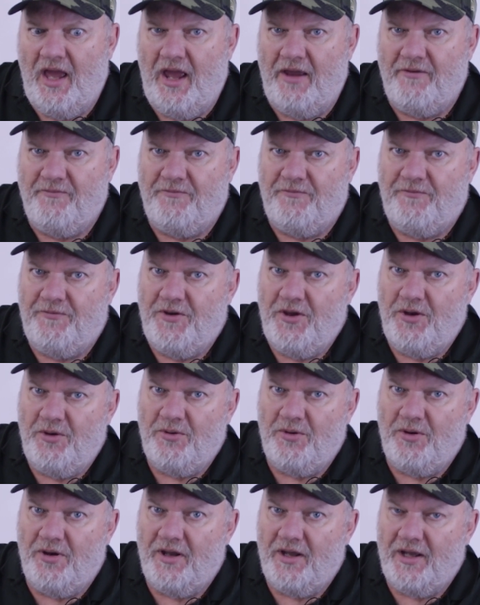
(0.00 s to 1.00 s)
And
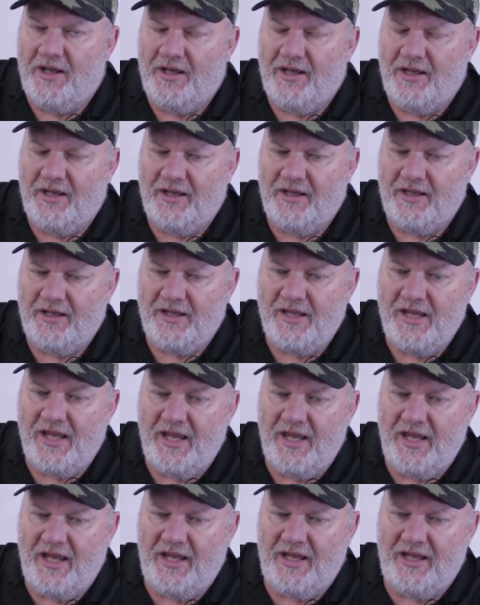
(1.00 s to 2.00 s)
phew,
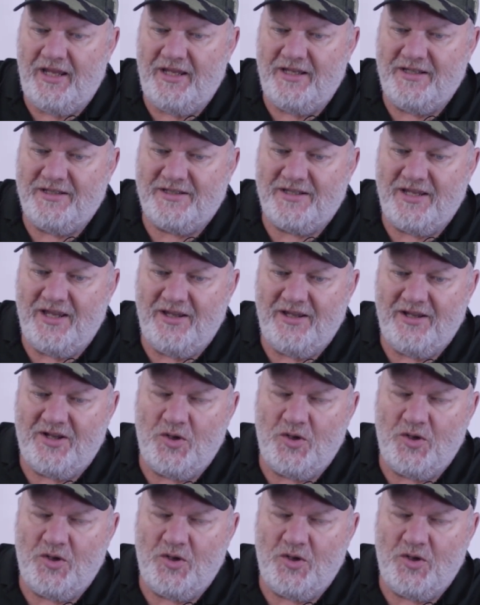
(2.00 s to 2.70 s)
it is